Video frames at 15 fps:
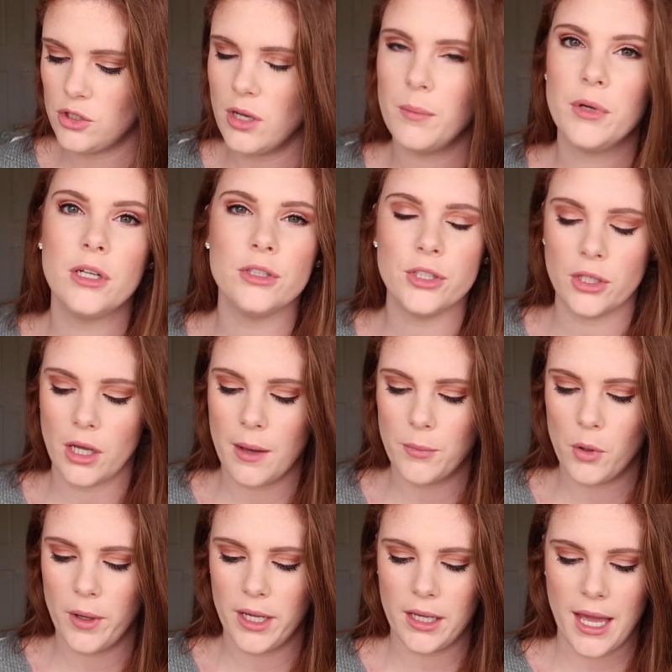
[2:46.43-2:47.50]
So I'm gonna look
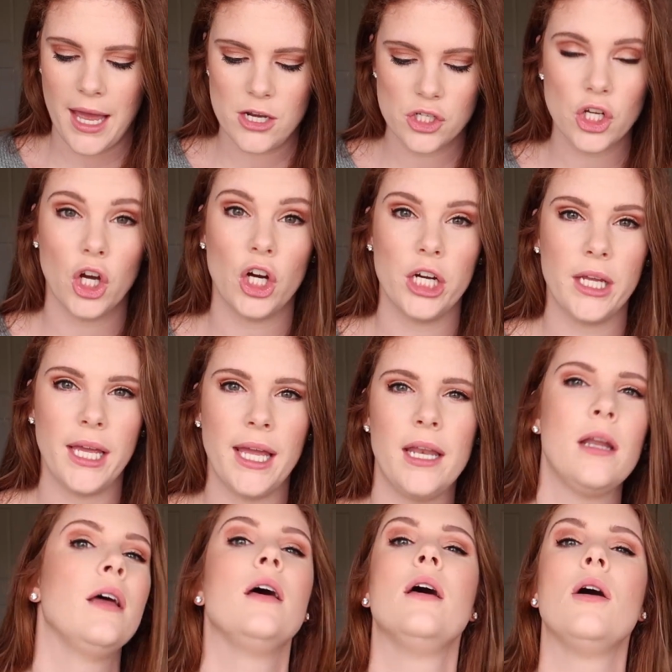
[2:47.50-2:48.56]
up quick at
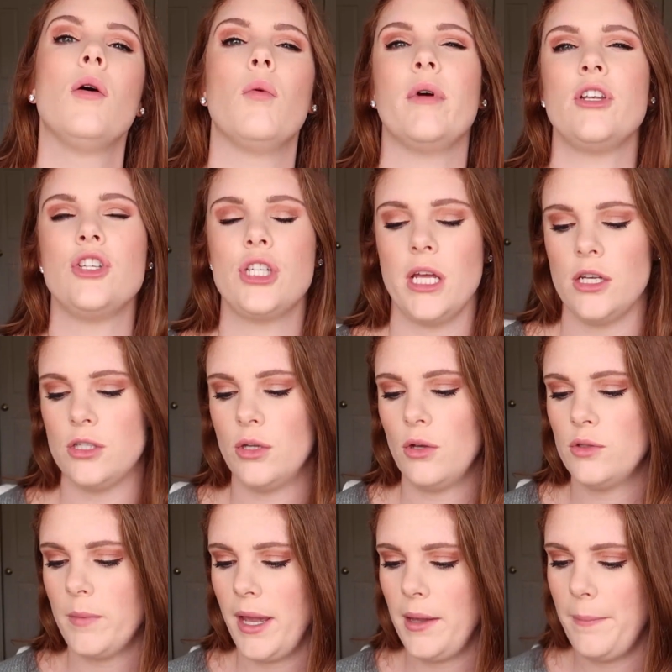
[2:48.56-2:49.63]
Target which shades
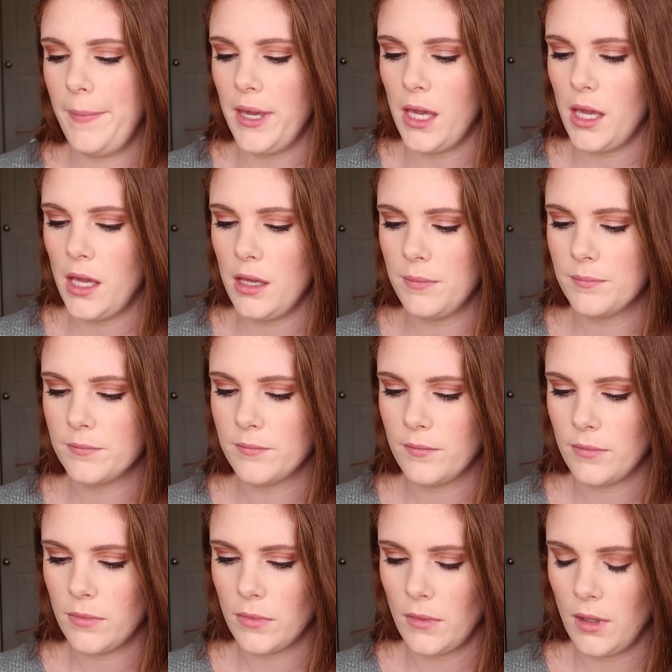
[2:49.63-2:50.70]
those might be.
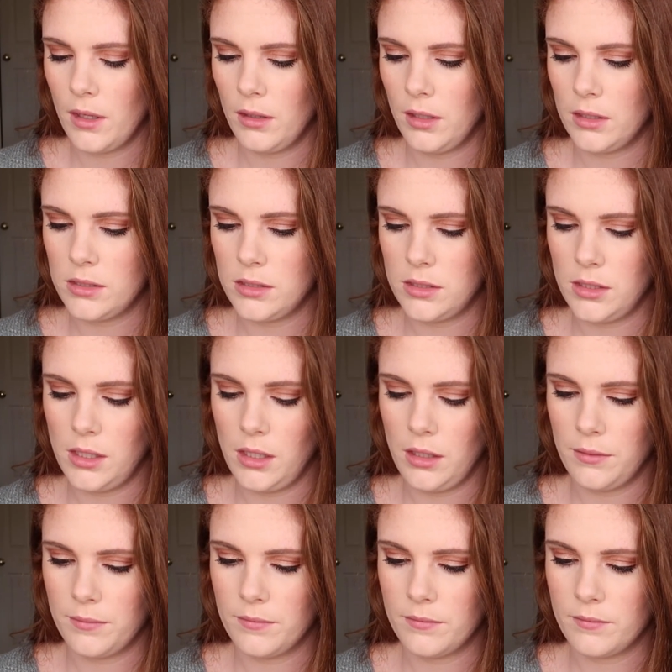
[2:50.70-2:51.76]
Let's see.